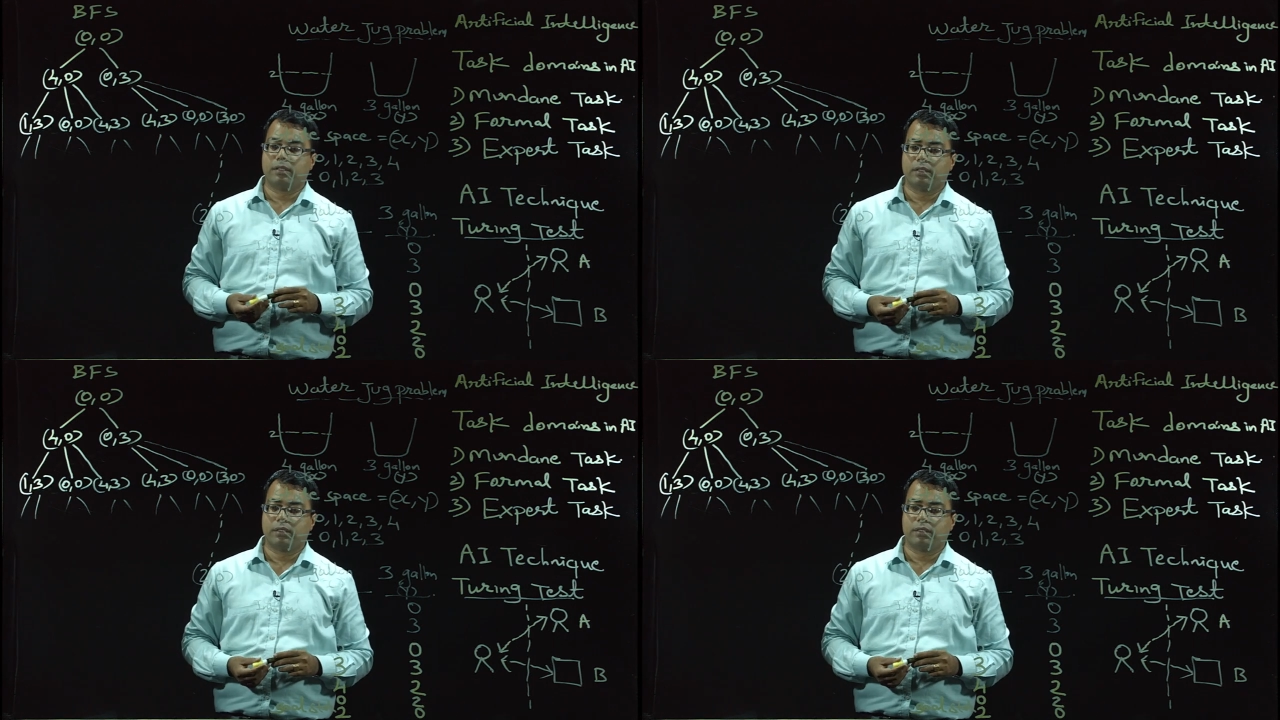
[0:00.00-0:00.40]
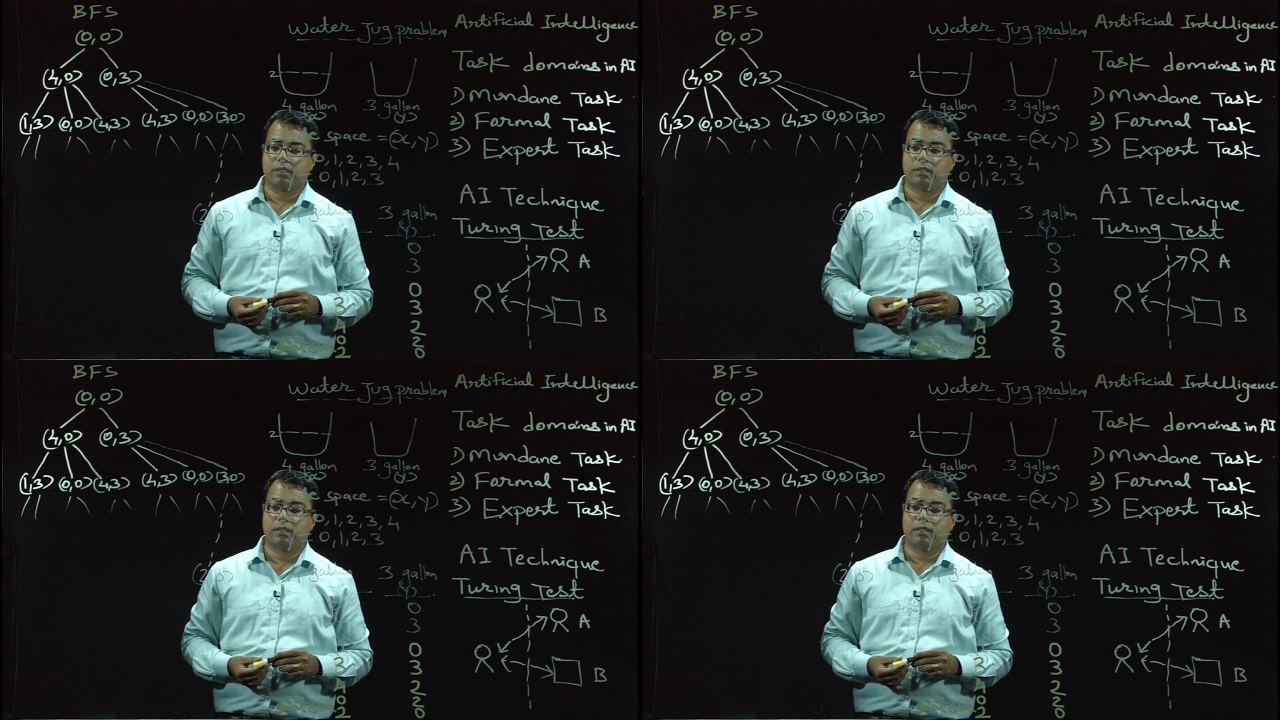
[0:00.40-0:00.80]

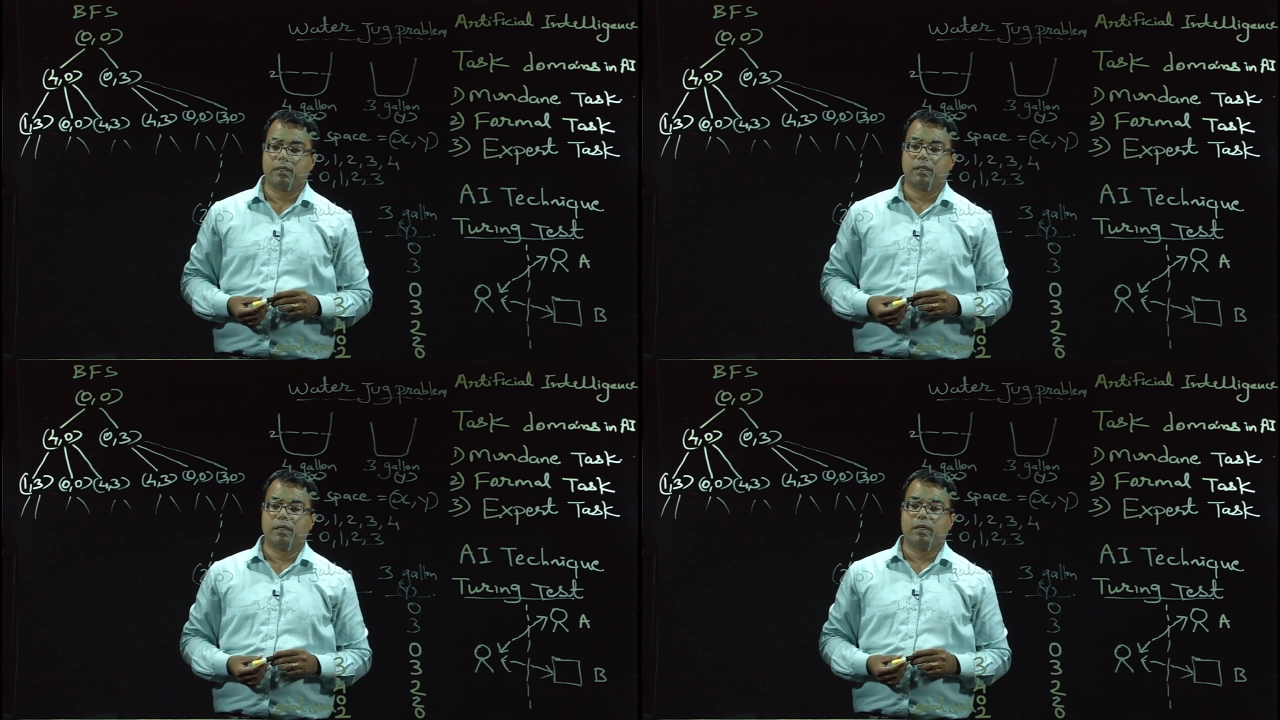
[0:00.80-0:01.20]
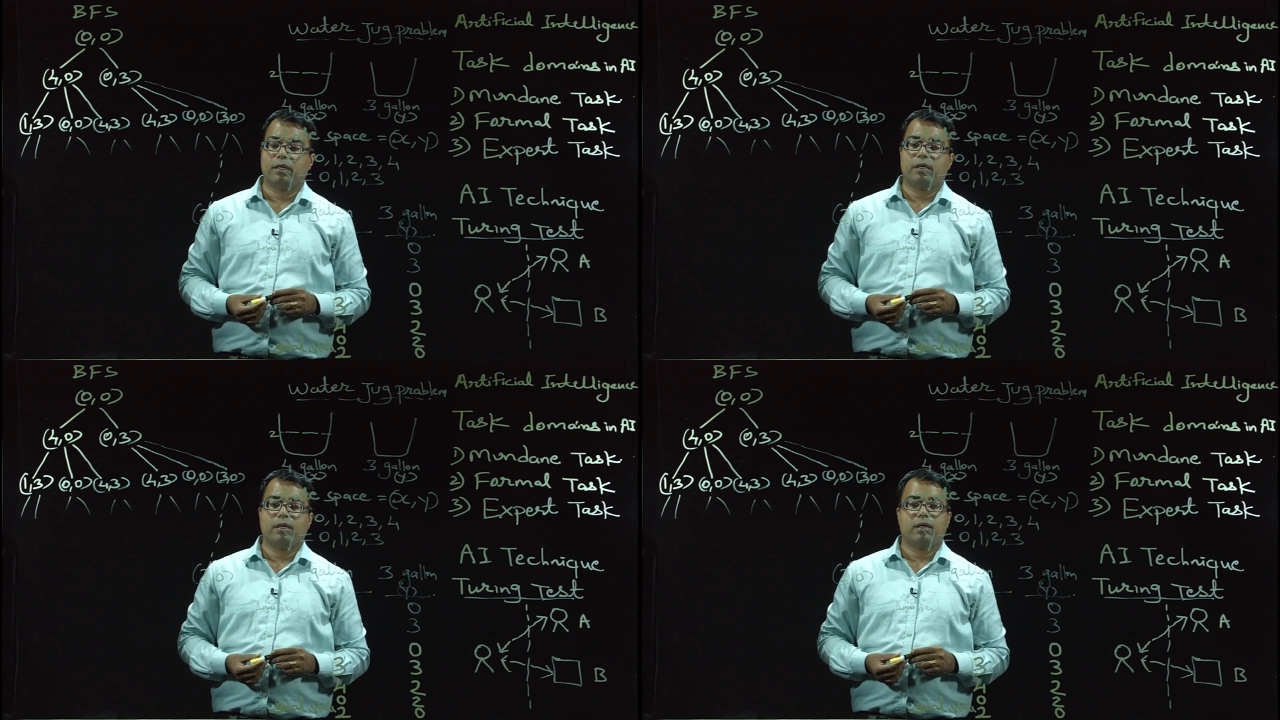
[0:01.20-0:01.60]

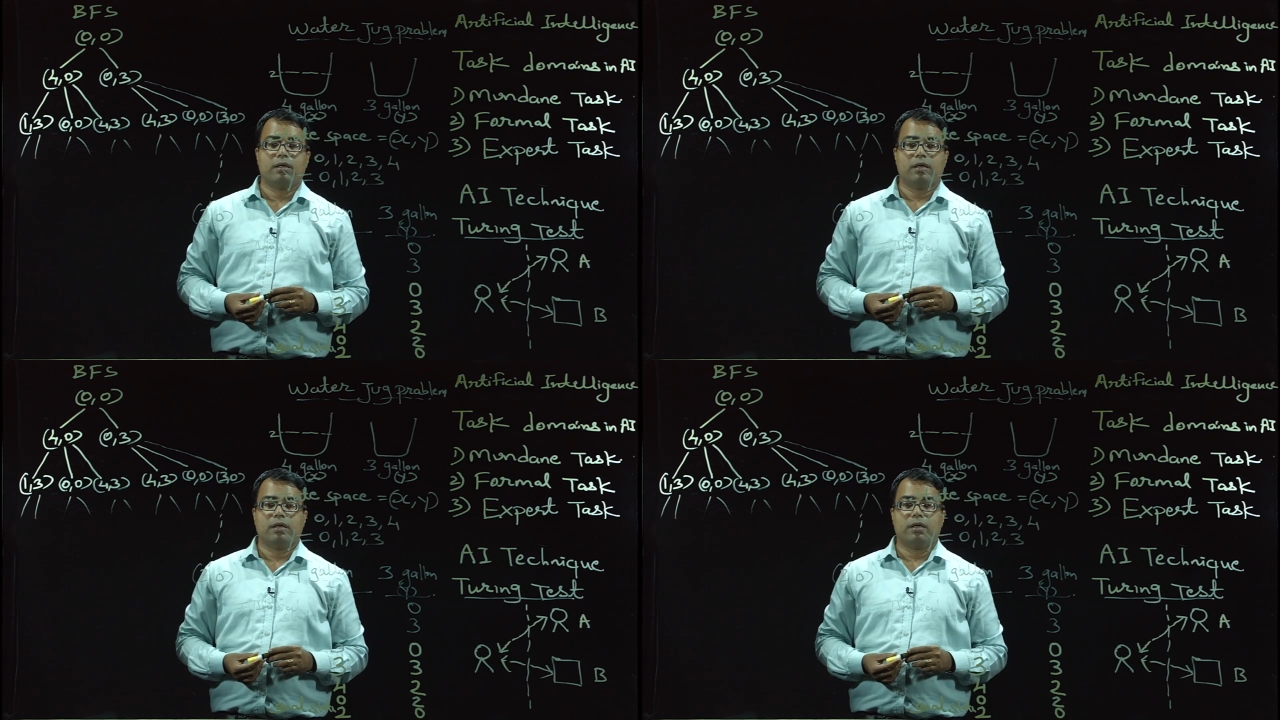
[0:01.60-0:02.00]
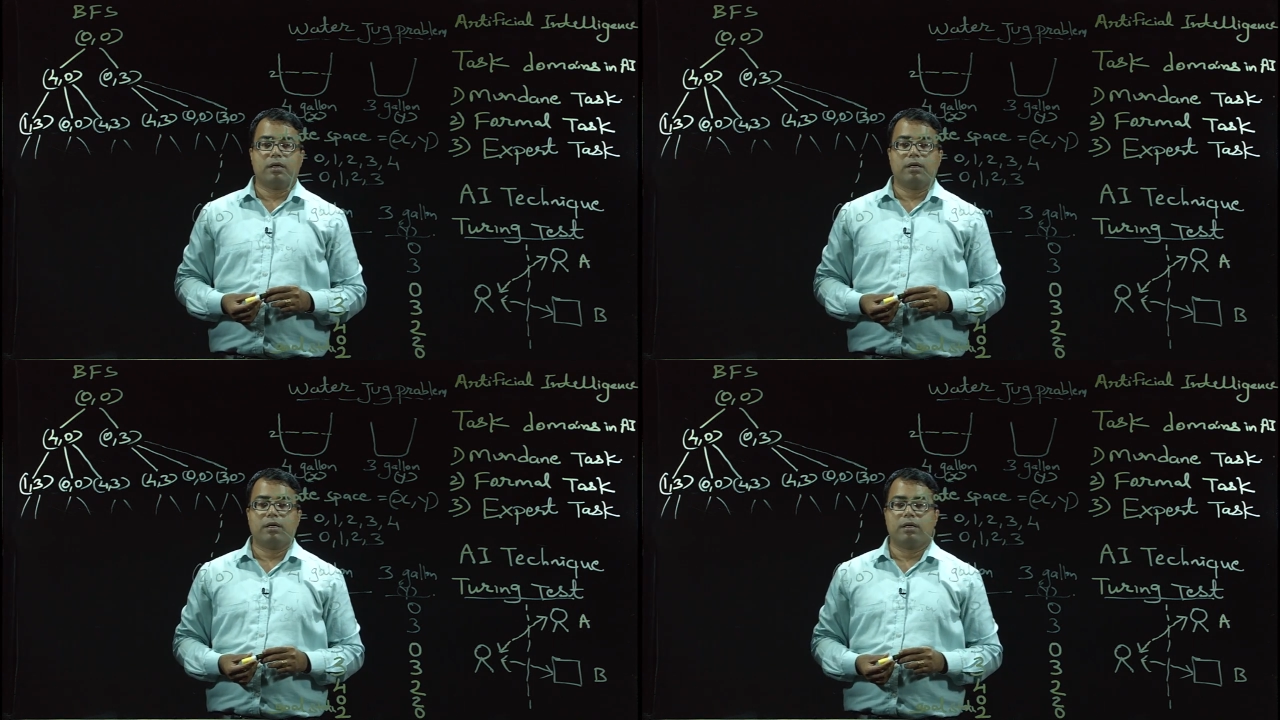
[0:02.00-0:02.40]

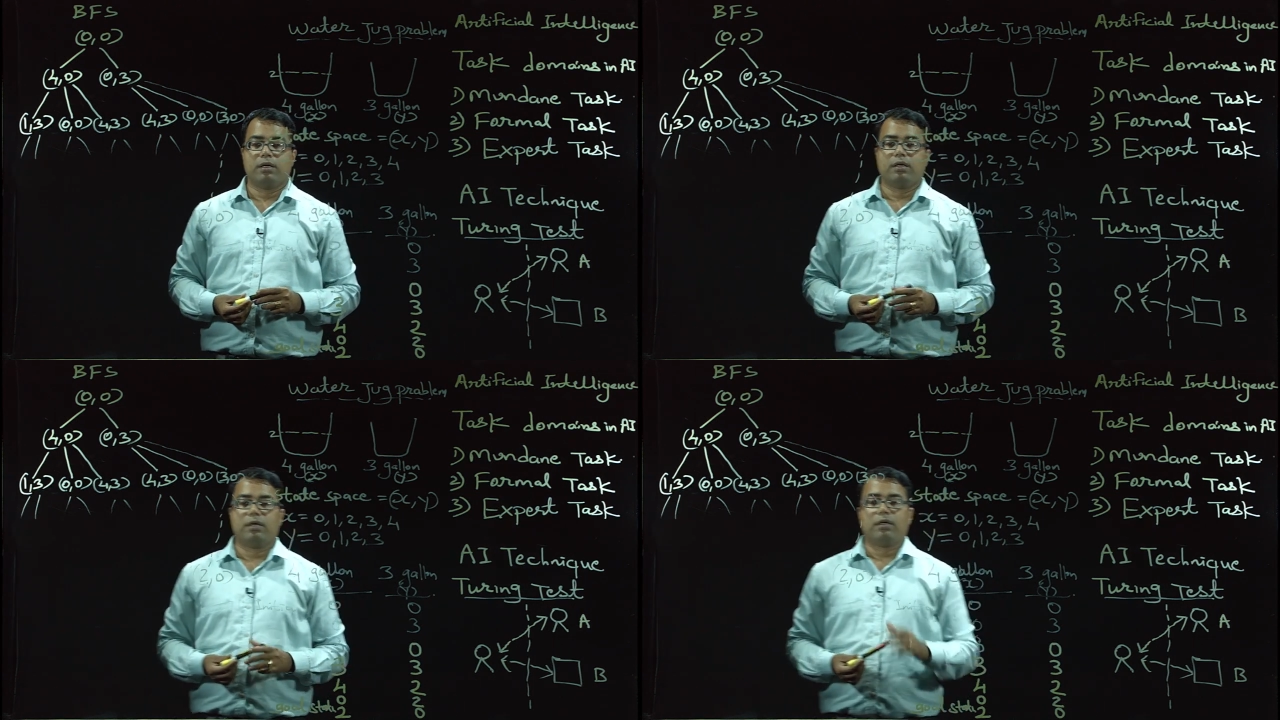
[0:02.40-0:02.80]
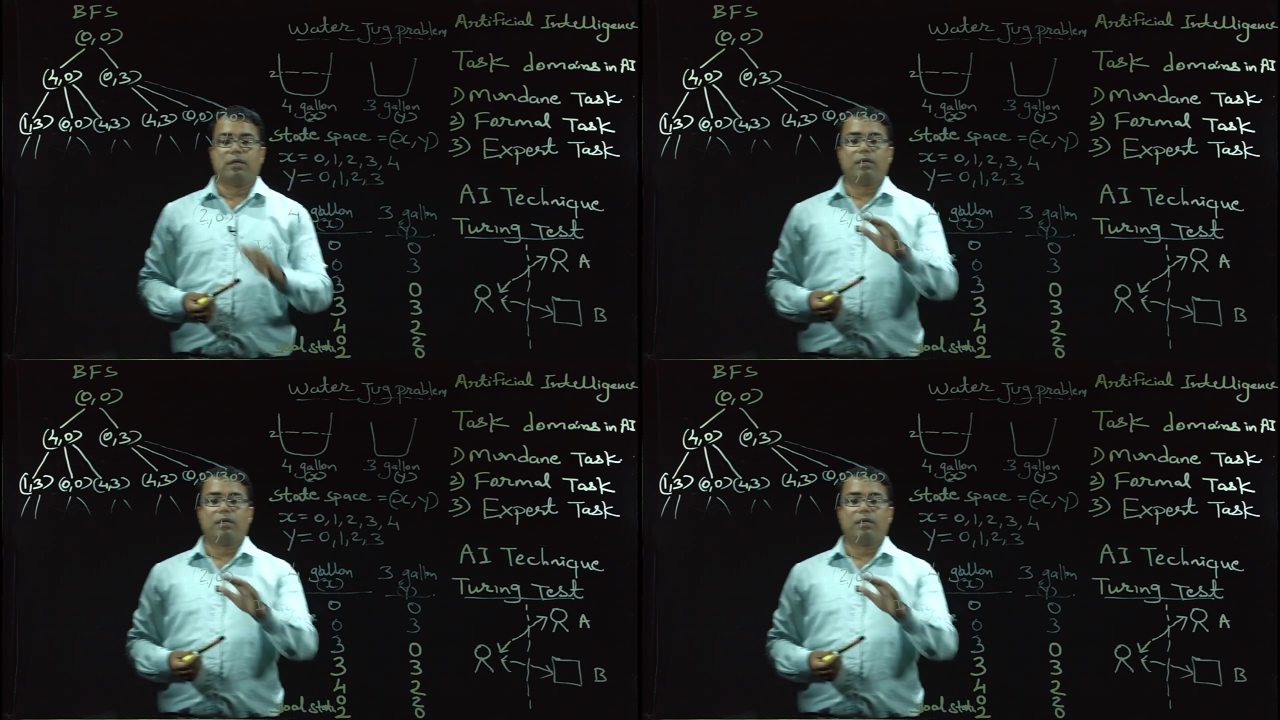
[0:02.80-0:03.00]
Nobody speaks.